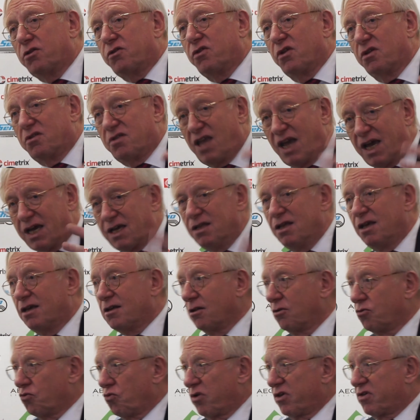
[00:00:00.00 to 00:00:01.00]
the
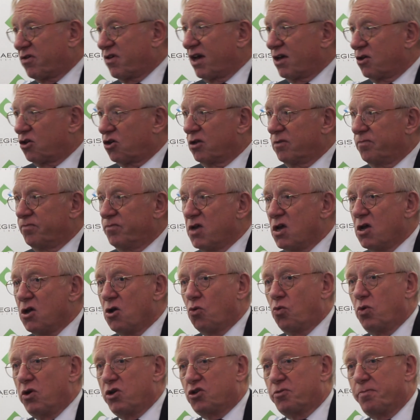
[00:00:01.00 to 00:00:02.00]
technical recession,
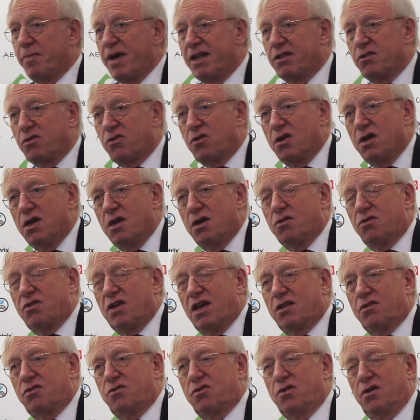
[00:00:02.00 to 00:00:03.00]
which meant
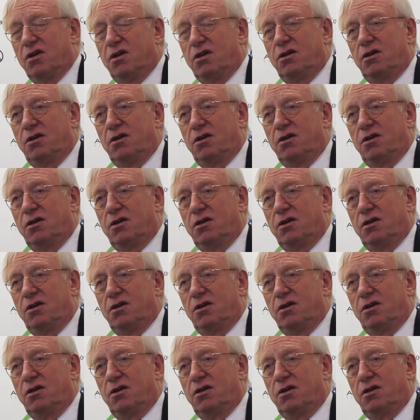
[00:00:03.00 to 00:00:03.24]
that